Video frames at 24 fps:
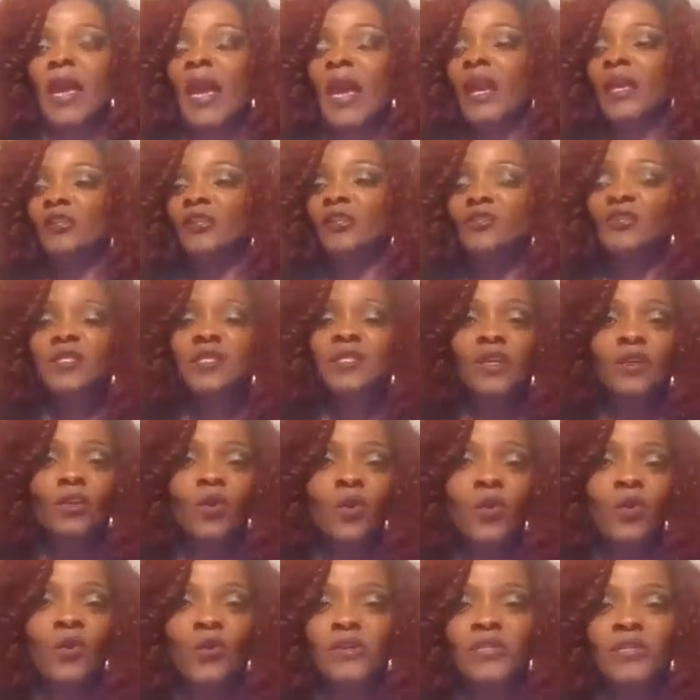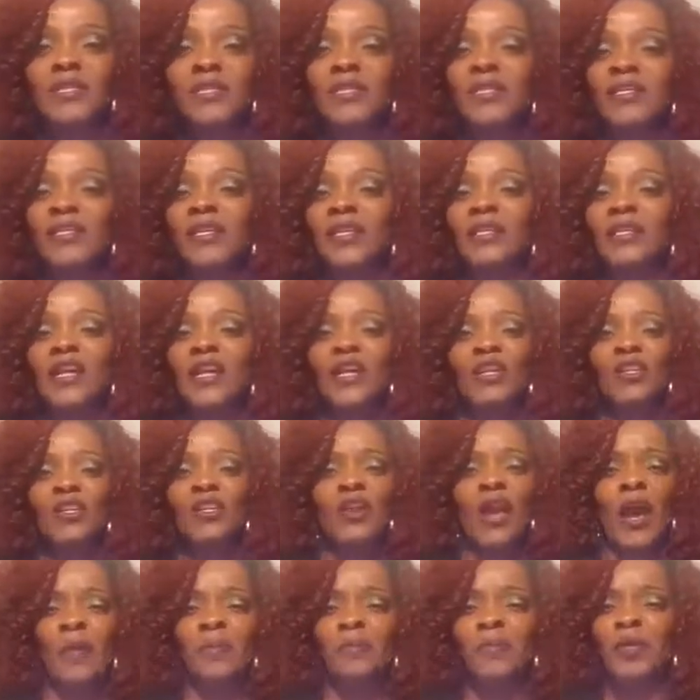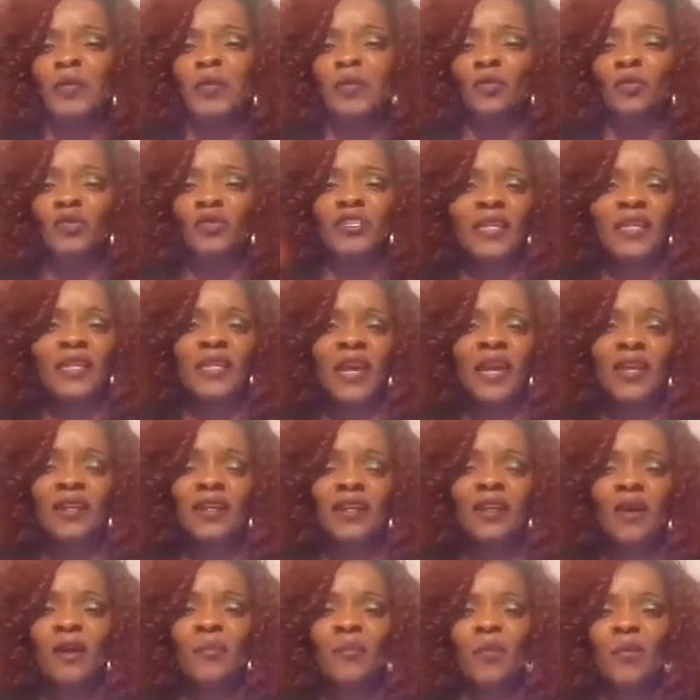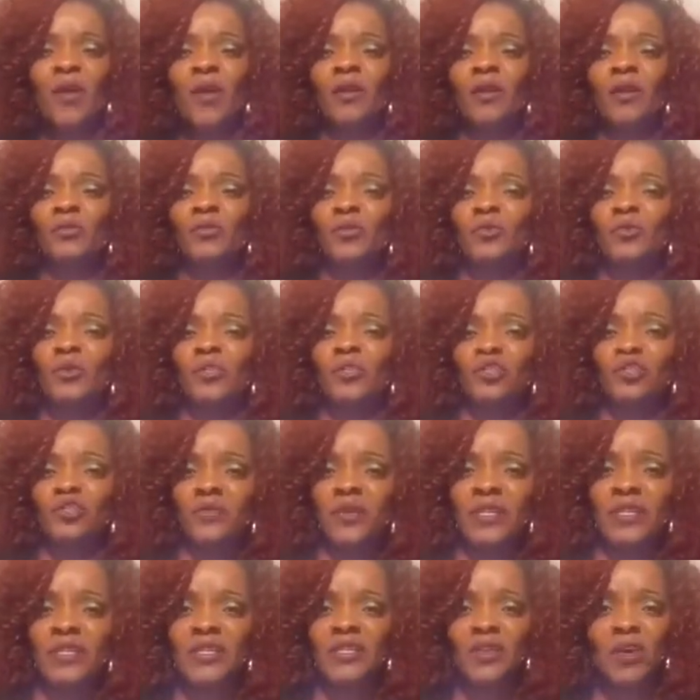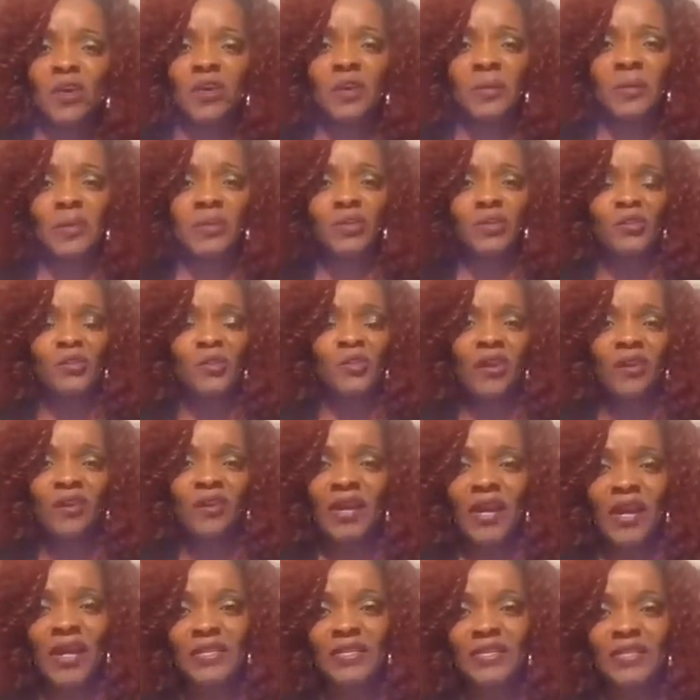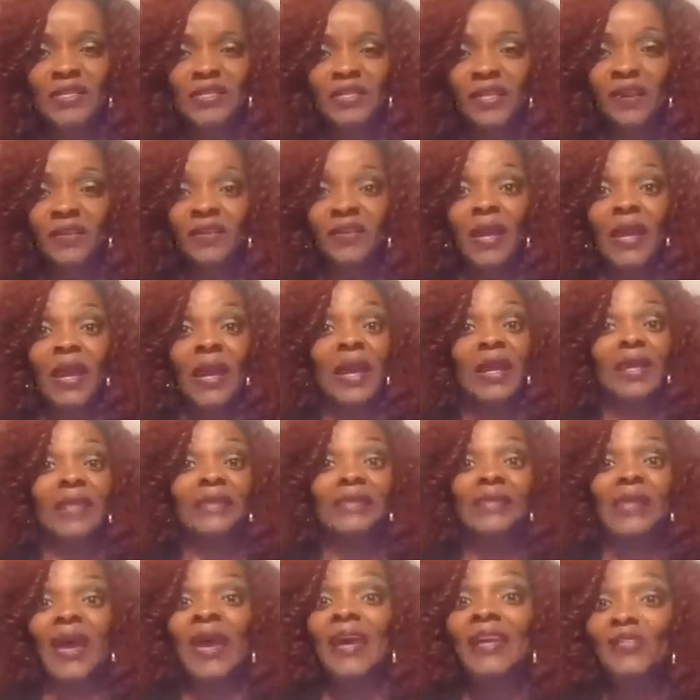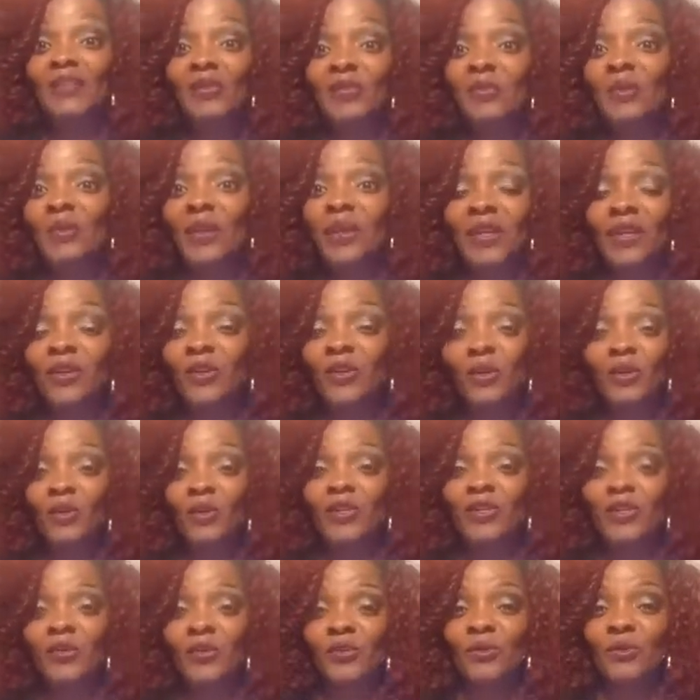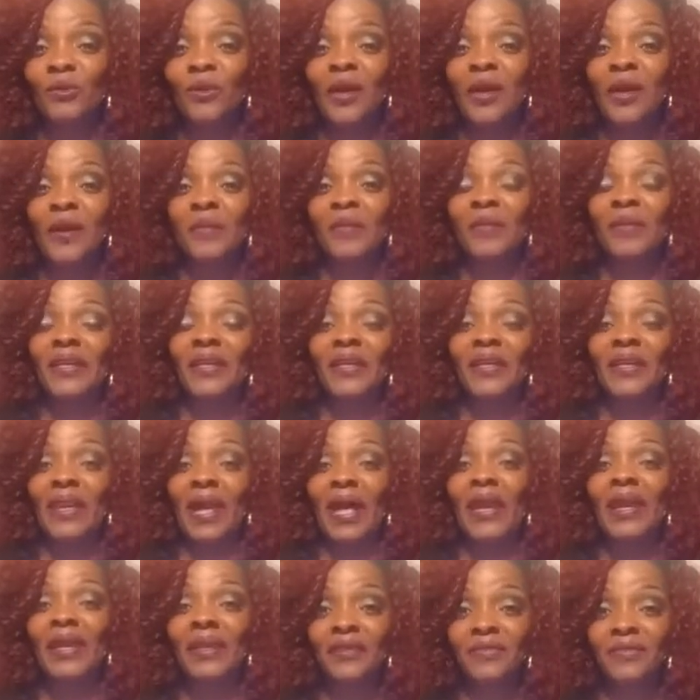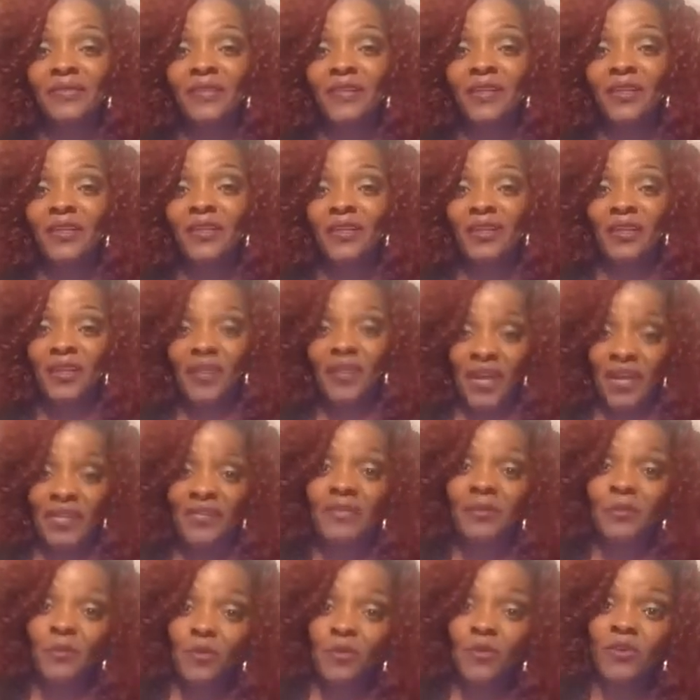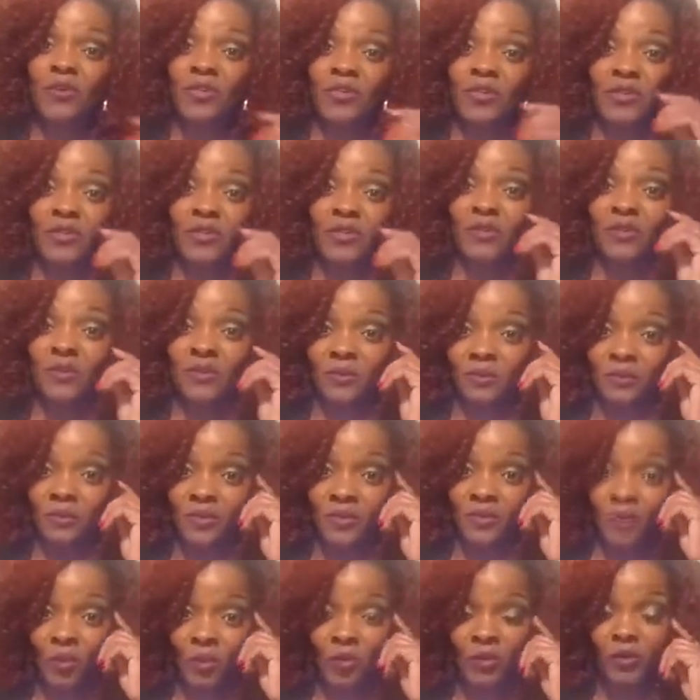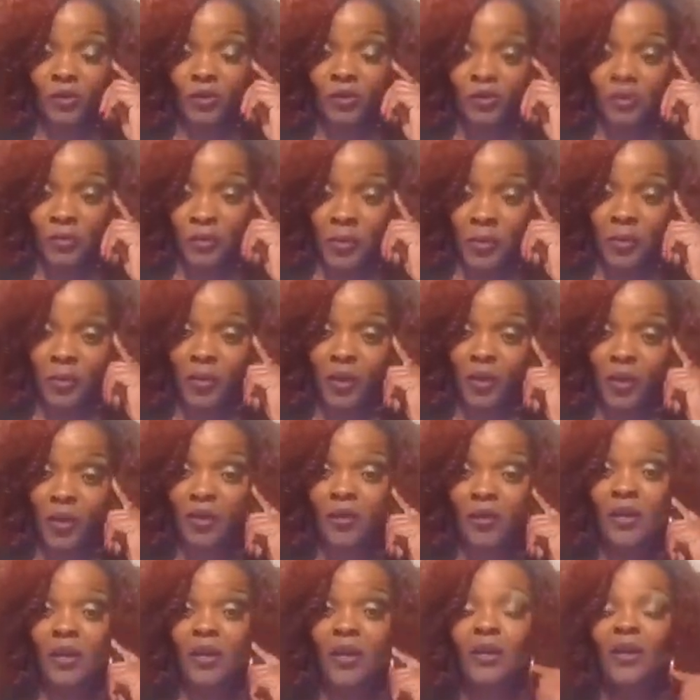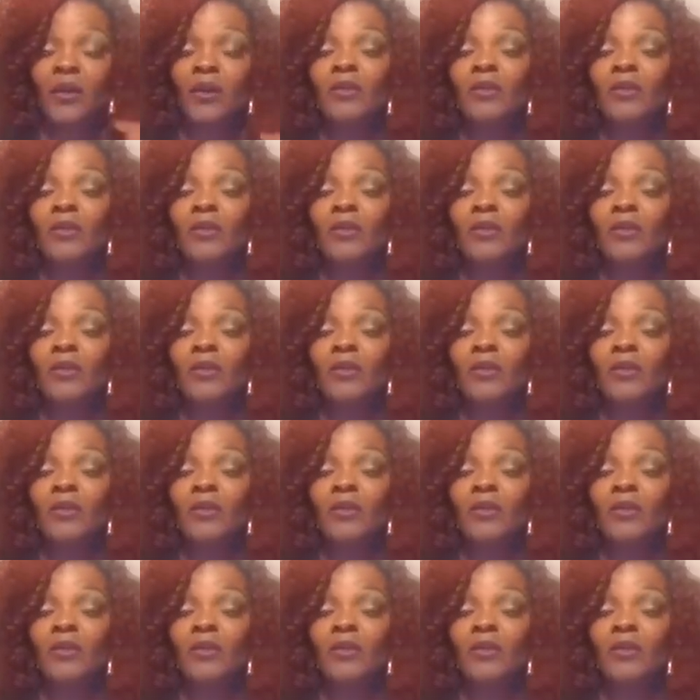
And you see the horses and you got people standing up on them, doing tricks on them and doing all kinds of stuff. And that's really cool too. But in life, you got some horses too. You know what those people are?